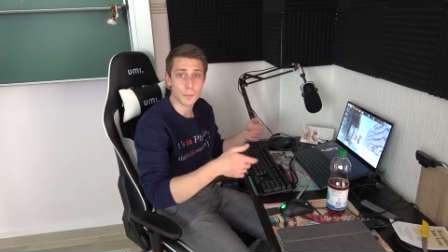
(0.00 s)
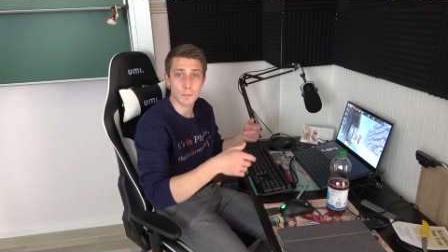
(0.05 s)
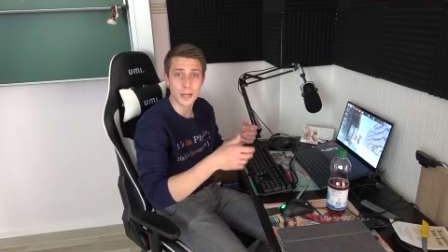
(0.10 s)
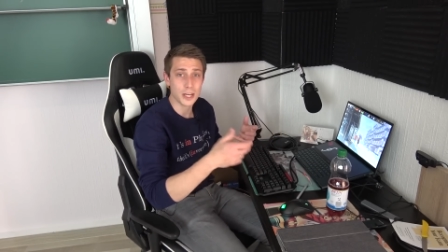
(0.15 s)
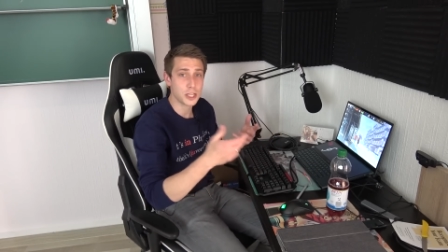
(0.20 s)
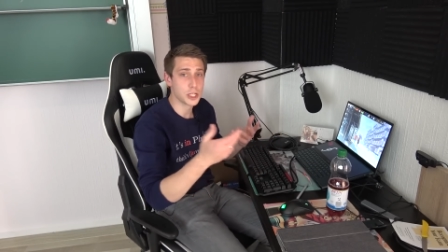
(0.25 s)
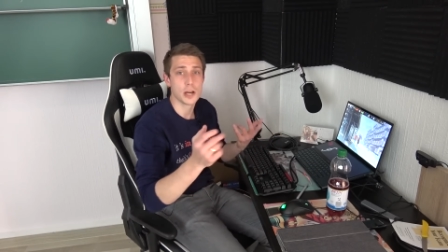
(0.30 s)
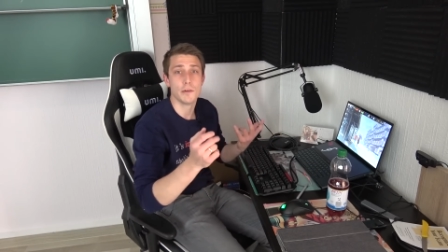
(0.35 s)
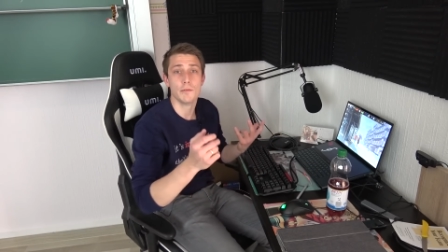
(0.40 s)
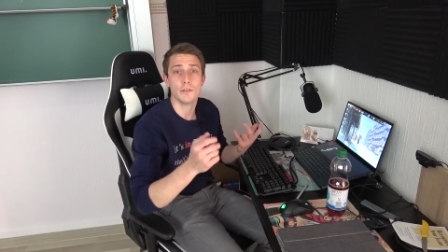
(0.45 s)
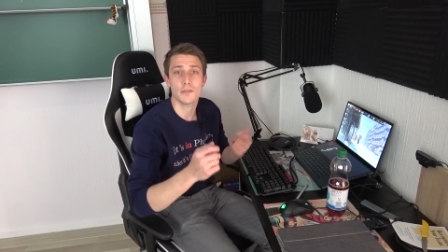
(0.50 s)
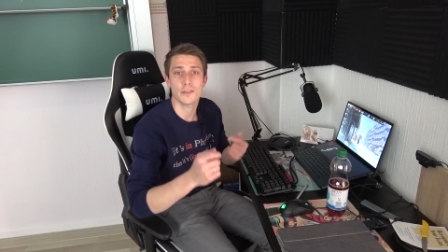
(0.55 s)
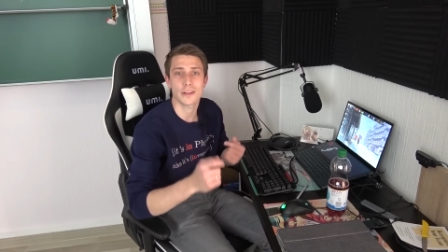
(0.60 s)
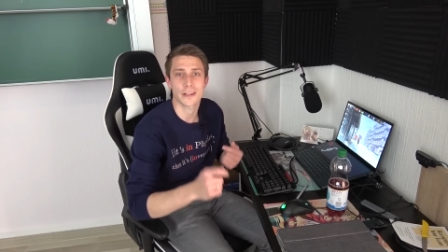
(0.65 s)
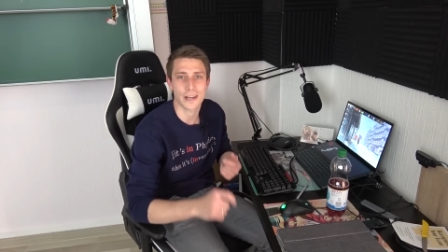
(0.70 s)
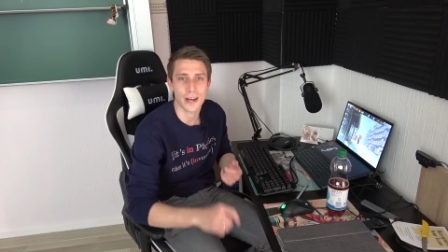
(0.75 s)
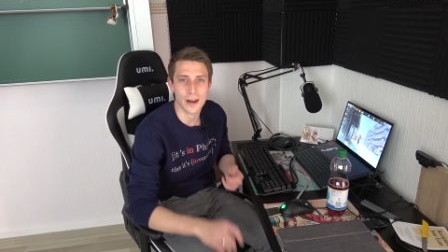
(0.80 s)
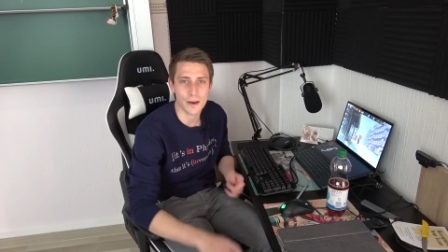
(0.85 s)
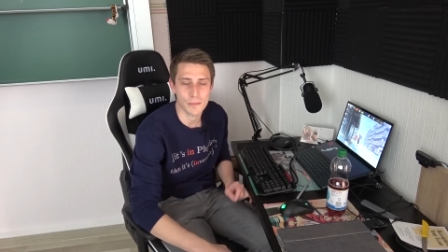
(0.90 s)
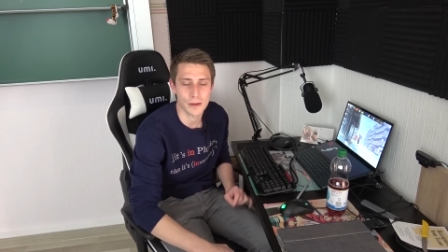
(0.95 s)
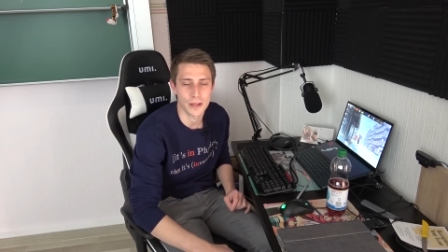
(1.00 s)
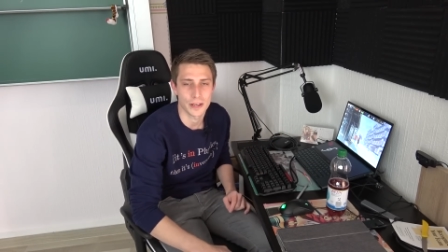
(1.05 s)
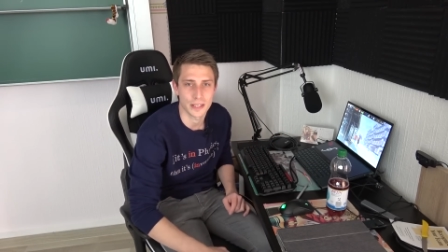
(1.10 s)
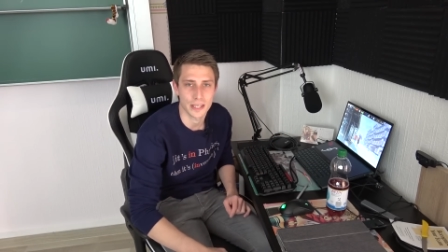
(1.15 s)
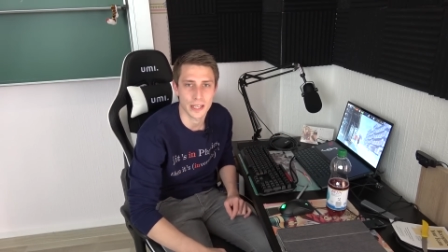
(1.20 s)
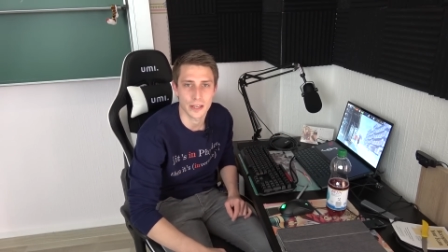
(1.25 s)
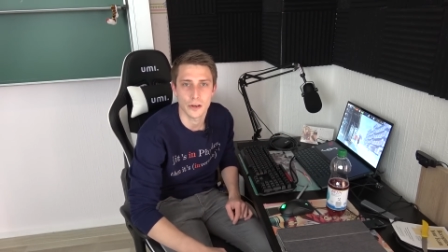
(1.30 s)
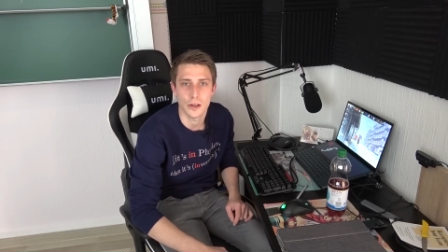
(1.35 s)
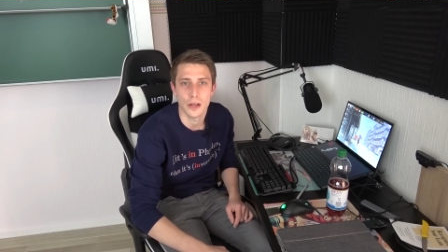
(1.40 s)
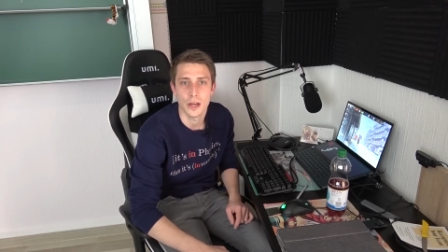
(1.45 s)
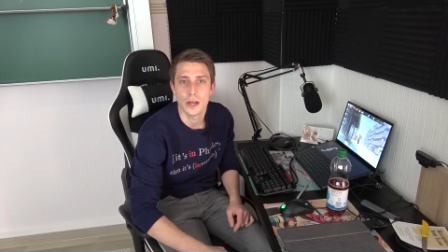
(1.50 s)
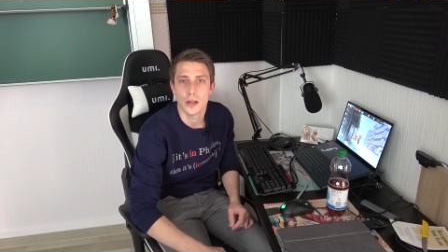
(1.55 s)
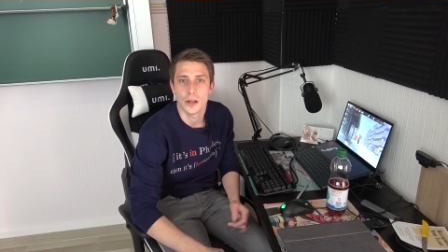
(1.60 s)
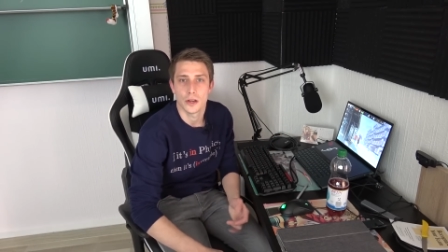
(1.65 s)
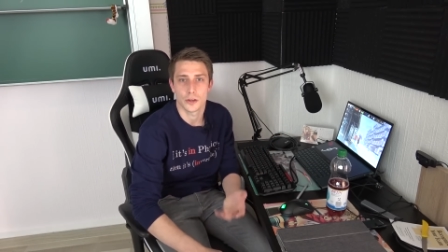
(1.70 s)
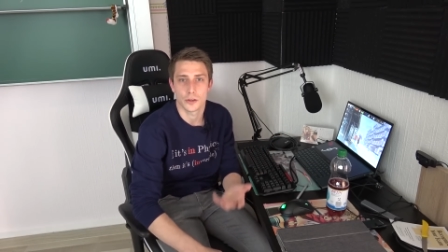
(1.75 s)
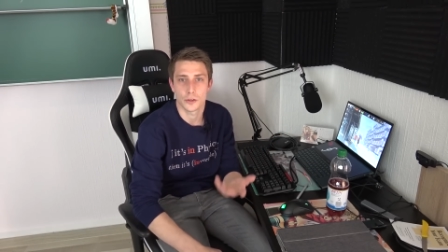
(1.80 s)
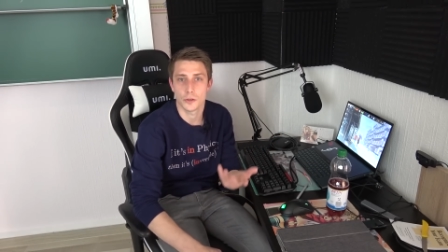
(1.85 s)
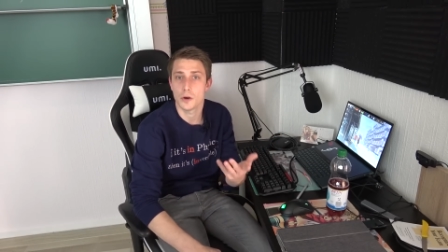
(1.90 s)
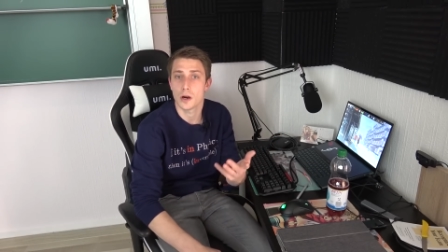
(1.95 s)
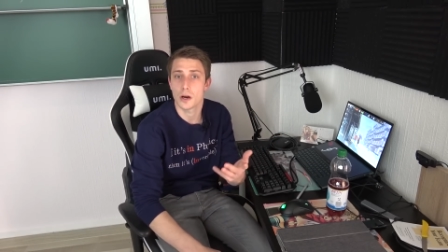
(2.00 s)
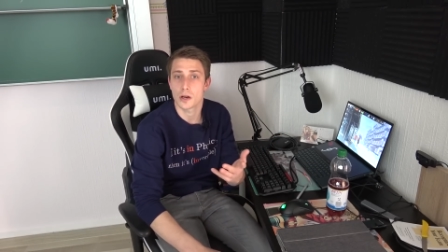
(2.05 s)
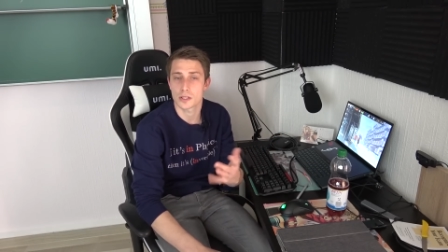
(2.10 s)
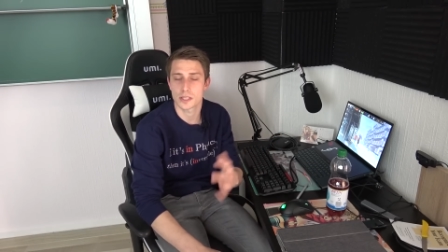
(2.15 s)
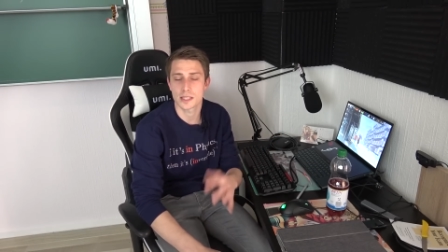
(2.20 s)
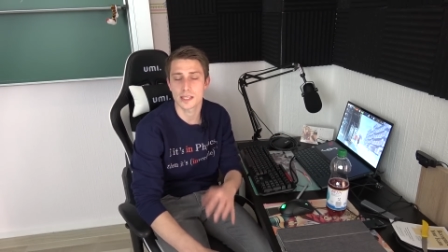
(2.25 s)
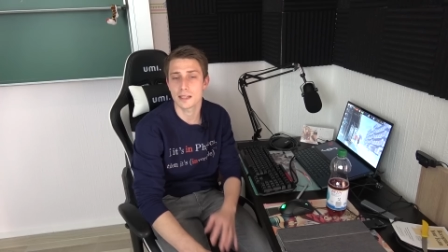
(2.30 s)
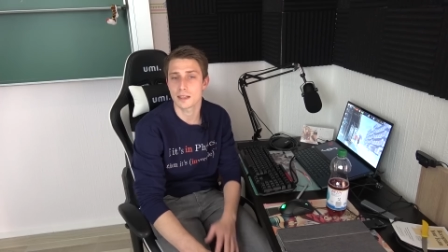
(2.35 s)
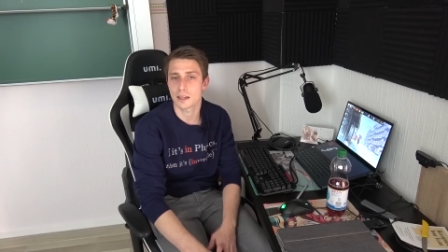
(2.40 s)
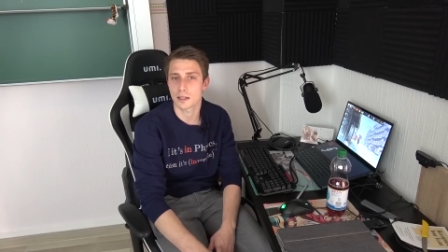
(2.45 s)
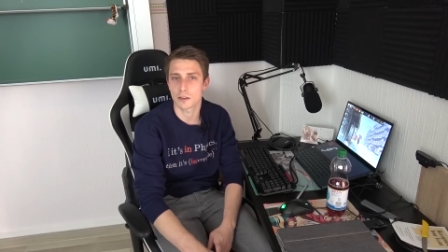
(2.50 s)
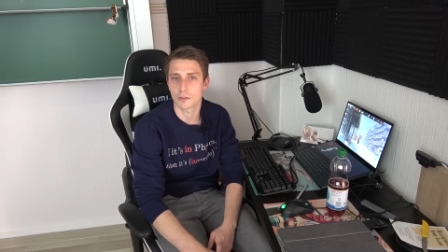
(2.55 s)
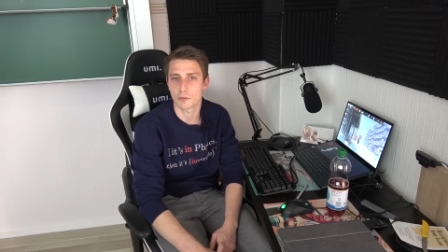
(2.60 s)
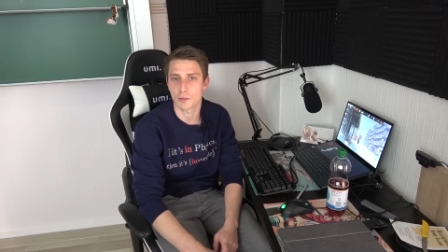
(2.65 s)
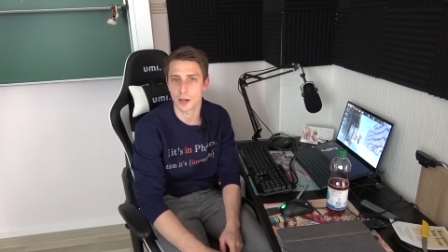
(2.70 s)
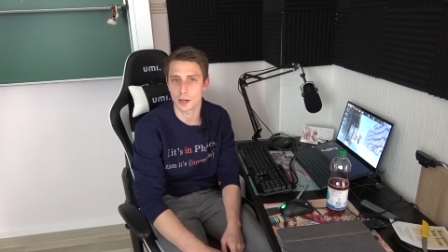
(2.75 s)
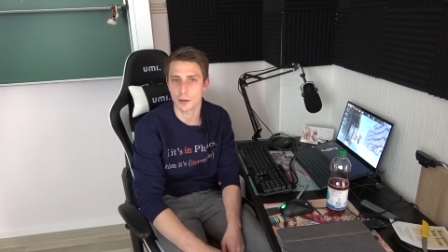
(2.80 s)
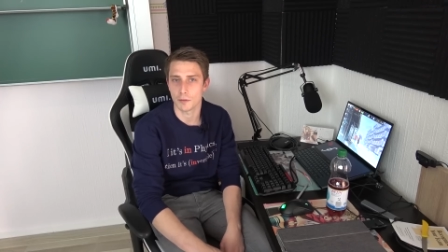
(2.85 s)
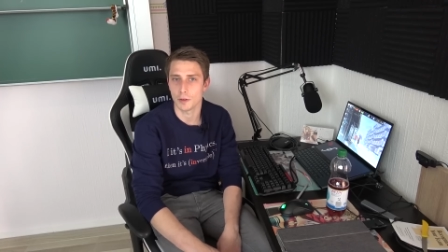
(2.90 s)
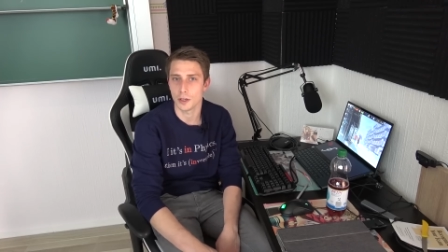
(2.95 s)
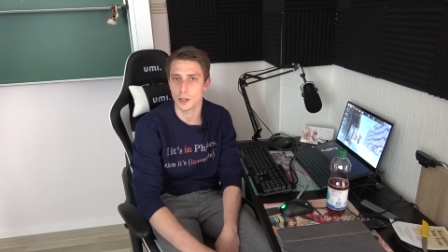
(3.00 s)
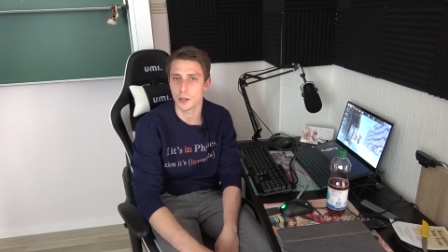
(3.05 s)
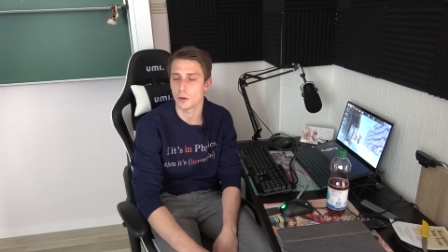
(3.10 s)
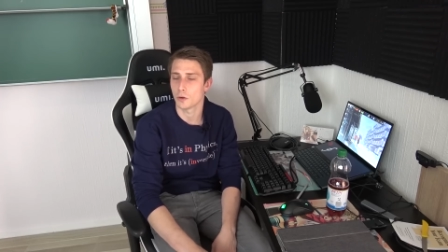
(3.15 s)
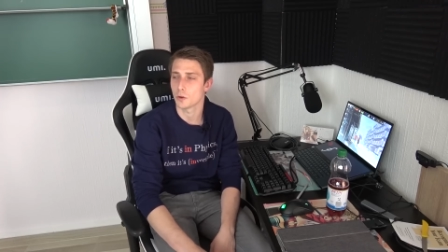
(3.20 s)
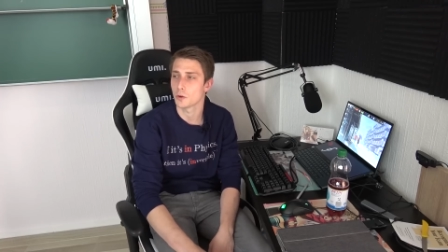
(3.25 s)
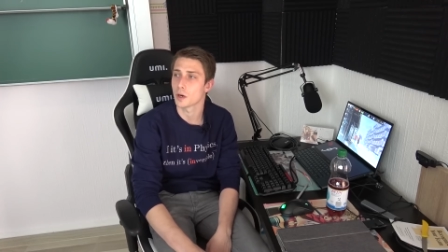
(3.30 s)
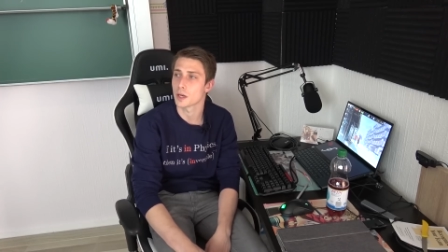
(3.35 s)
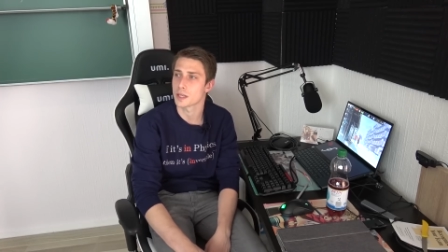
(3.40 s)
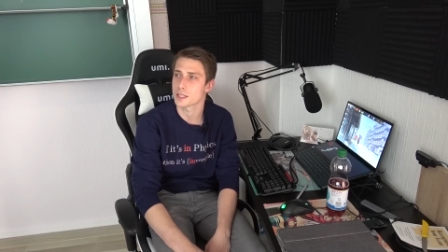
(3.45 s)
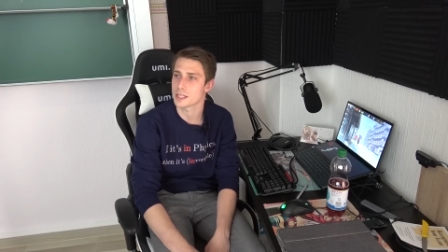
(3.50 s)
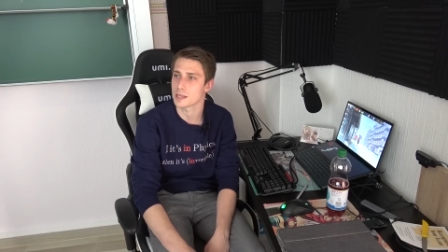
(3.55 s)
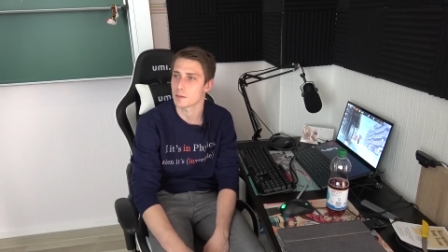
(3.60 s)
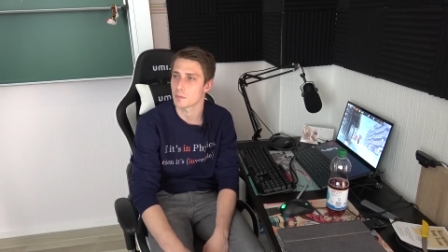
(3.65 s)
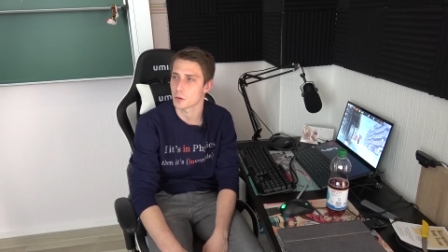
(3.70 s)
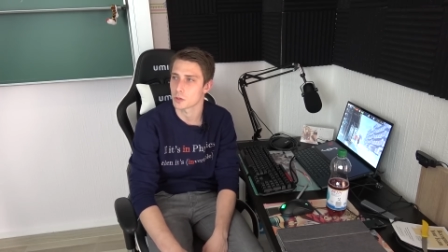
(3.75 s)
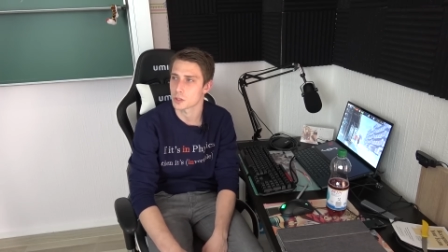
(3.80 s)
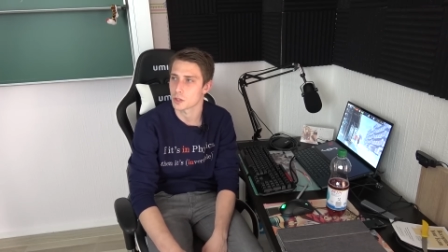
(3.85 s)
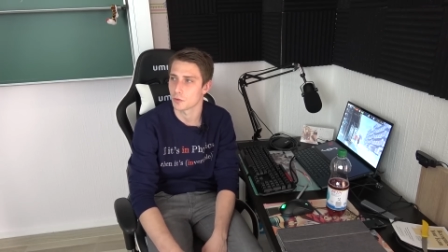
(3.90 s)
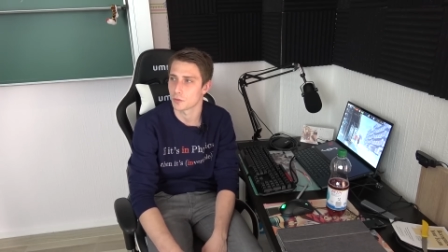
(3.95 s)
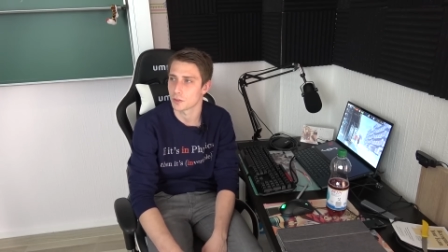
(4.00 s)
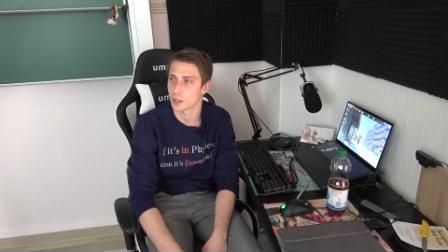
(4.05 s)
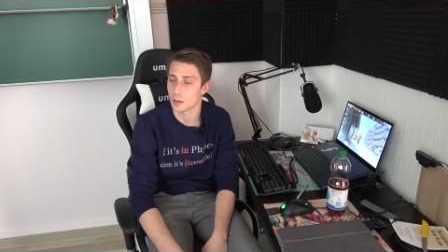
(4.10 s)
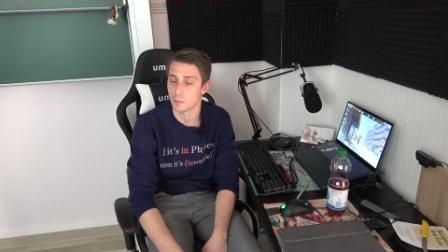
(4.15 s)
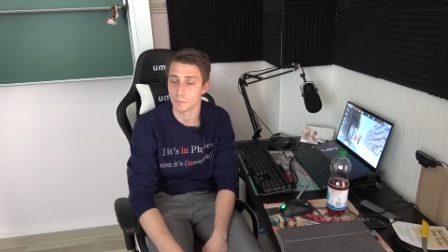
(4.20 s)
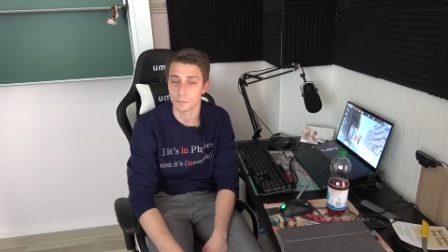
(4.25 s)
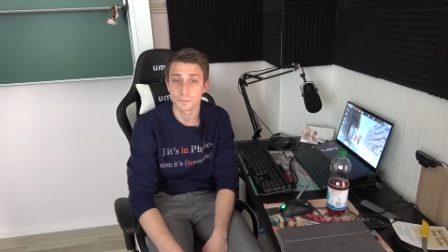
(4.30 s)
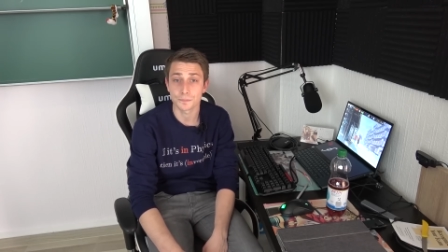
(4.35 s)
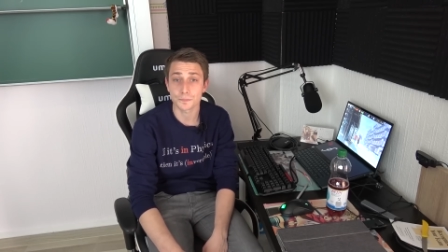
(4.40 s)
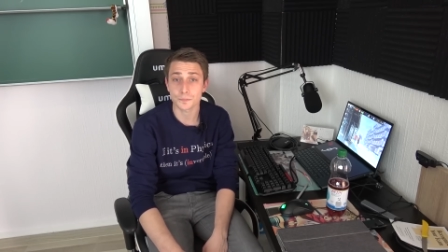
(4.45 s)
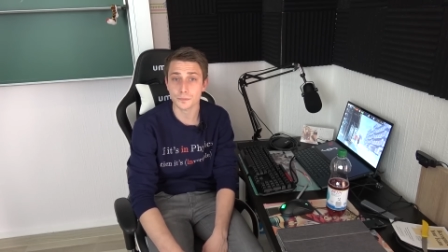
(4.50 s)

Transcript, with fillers: patch everything up, and then you are seeing the final video you are seeing most of the time.